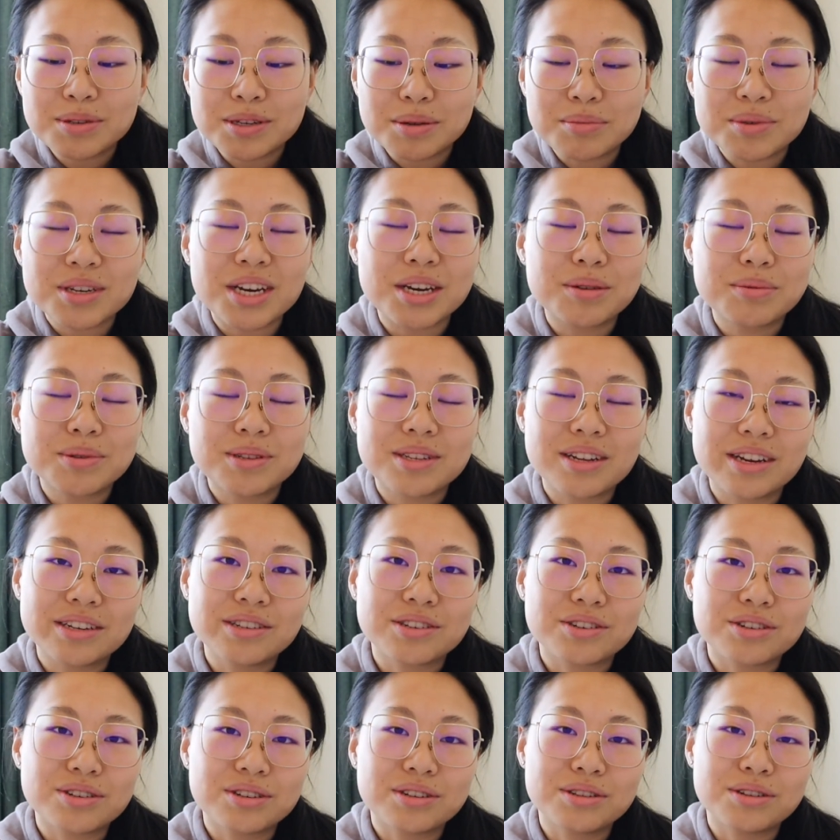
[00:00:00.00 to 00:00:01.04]
sometimes things
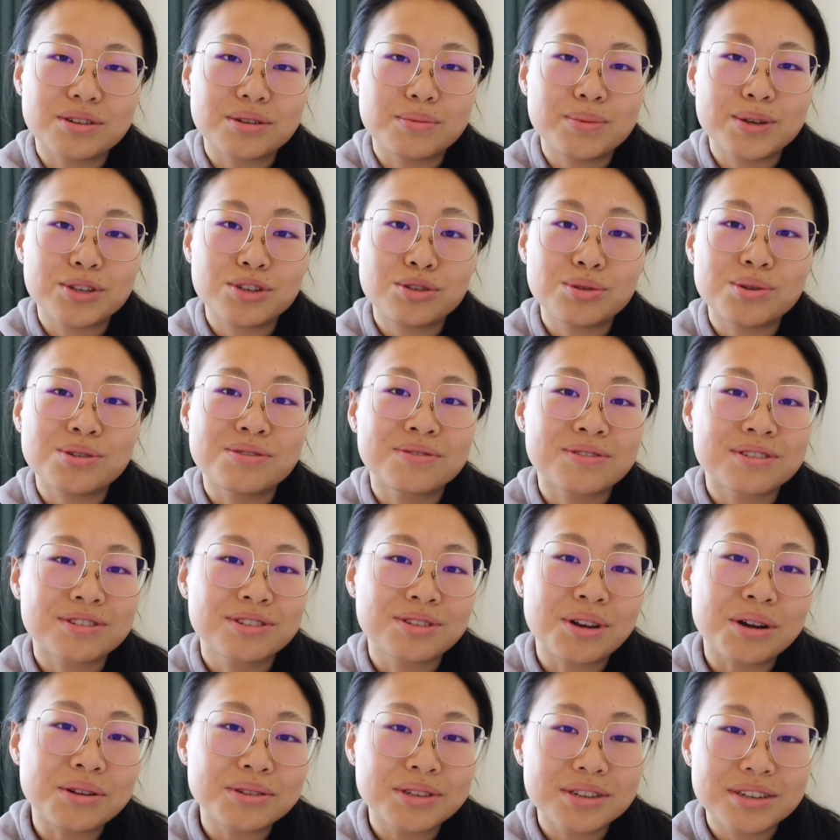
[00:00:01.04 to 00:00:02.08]
are a little bit too
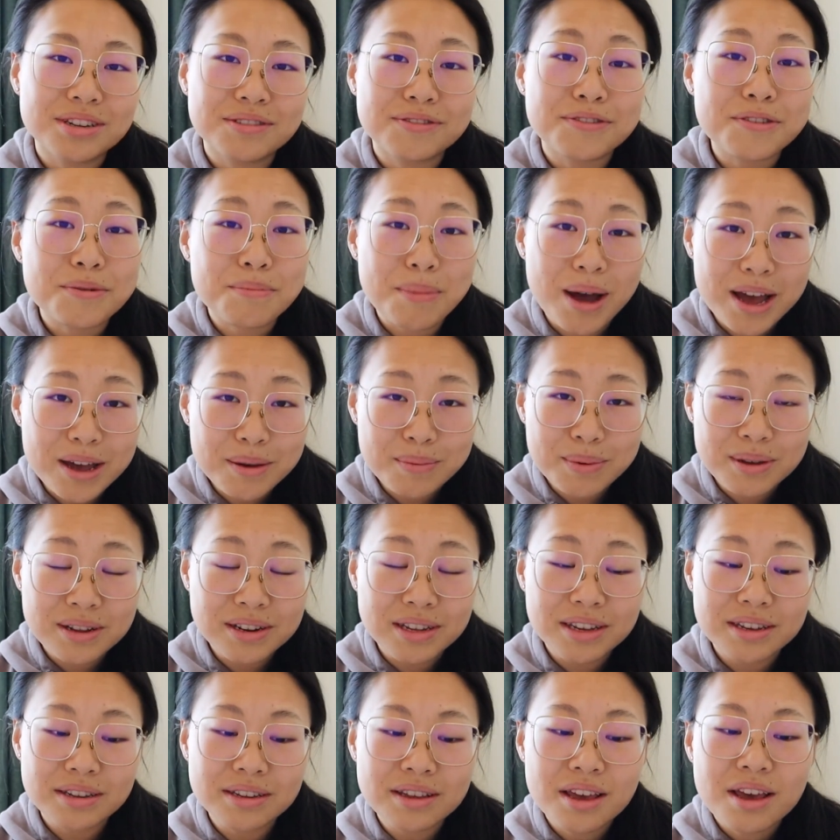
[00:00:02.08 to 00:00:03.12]
oversalted for my
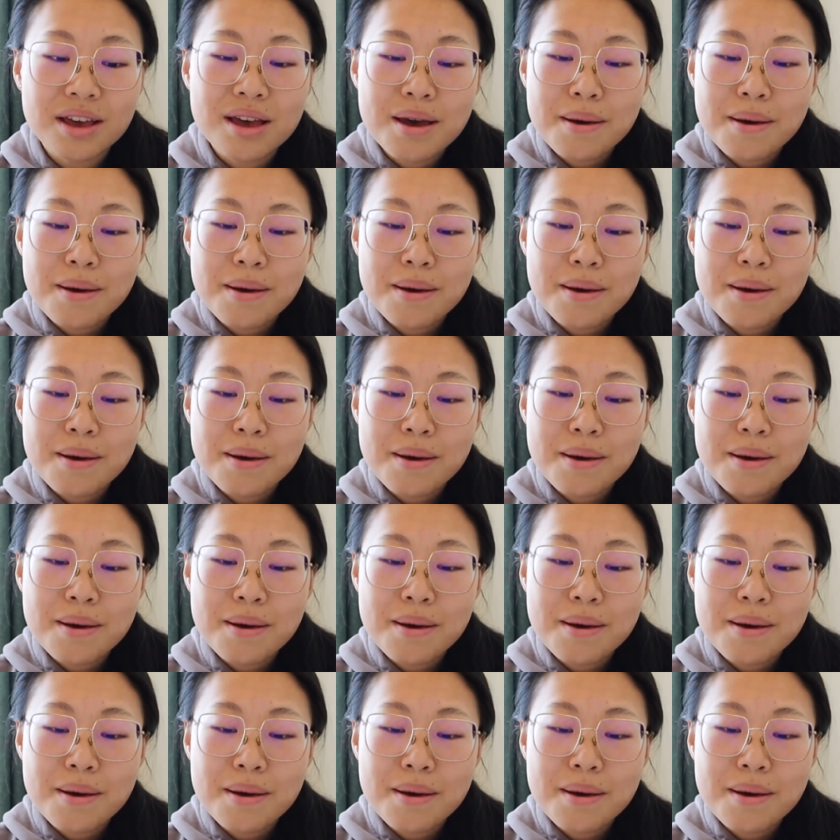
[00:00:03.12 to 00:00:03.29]
opinion,